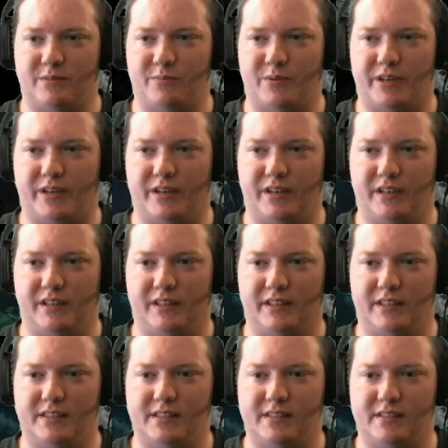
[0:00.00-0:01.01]
pretty good.
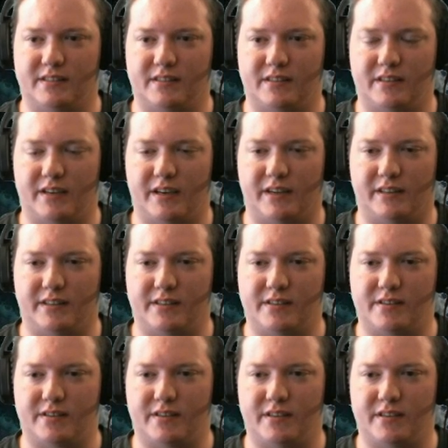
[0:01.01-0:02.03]
Let's
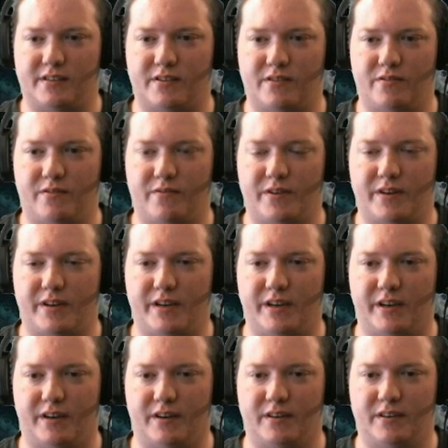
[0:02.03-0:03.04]
go over
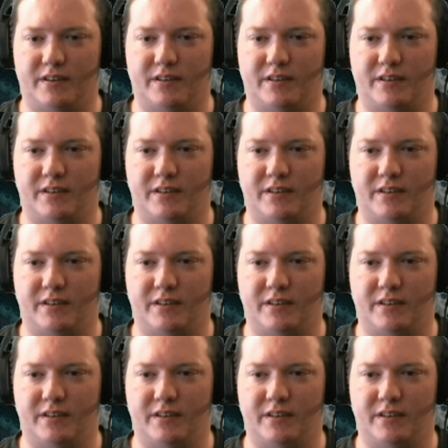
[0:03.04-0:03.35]
here.